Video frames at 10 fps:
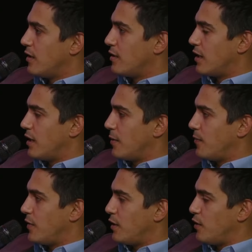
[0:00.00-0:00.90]
the,
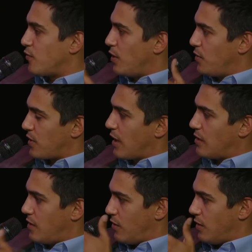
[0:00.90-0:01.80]
um, the different use
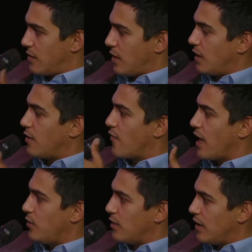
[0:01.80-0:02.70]
cases you understand like the
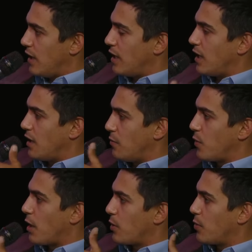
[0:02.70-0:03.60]
value in data
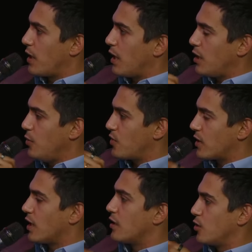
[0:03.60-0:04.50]
blah blah blah you
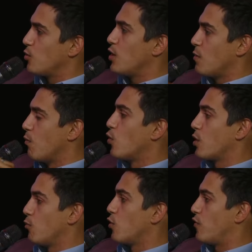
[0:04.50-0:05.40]
start doing
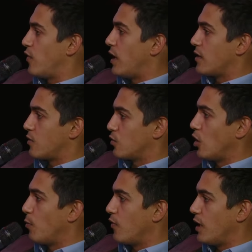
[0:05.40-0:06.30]
more and more things on
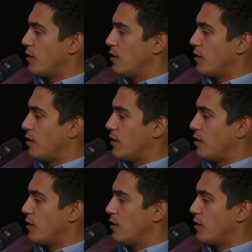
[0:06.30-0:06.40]
top of